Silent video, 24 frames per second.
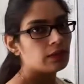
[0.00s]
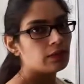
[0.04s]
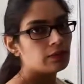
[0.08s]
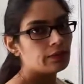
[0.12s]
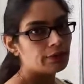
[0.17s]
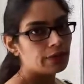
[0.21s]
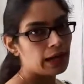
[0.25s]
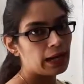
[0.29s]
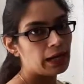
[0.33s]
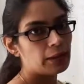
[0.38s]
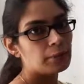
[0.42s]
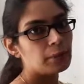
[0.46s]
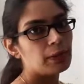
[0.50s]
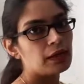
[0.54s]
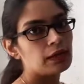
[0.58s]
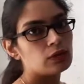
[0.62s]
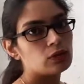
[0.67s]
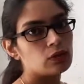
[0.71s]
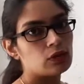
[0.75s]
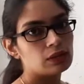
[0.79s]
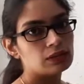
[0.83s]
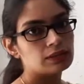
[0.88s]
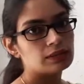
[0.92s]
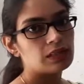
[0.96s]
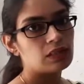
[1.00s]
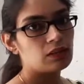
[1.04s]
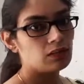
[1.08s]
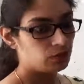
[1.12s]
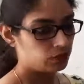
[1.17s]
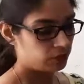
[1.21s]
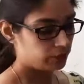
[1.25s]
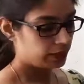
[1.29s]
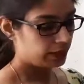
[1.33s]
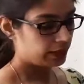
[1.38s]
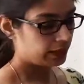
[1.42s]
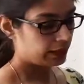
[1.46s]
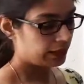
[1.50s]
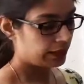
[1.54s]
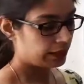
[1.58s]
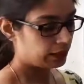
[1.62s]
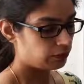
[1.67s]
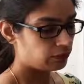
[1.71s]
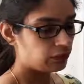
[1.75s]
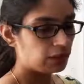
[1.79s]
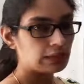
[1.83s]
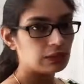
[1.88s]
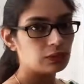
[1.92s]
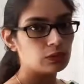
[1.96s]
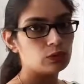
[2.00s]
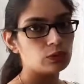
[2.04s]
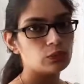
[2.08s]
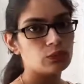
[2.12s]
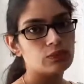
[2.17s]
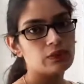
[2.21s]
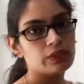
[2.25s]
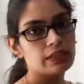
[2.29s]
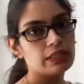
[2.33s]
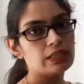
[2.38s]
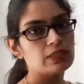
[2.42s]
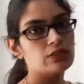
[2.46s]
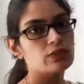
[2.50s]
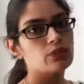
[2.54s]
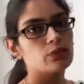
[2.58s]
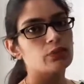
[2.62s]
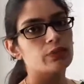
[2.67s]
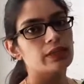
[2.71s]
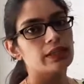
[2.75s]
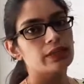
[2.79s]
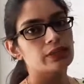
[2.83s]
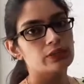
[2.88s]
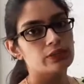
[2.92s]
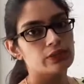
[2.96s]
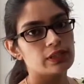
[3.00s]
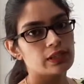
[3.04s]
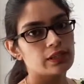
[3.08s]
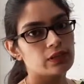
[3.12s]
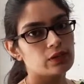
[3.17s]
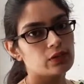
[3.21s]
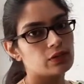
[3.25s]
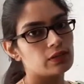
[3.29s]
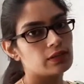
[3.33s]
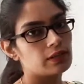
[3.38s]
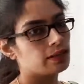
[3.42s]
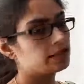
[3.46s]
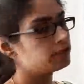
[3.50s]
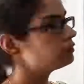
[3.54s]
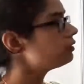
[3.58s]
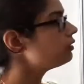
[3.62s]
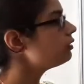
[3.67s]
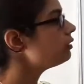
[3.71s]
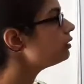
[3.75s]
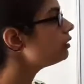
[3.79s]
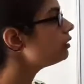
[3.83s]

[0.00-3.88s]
try by yourself, and once you finish you can check your answer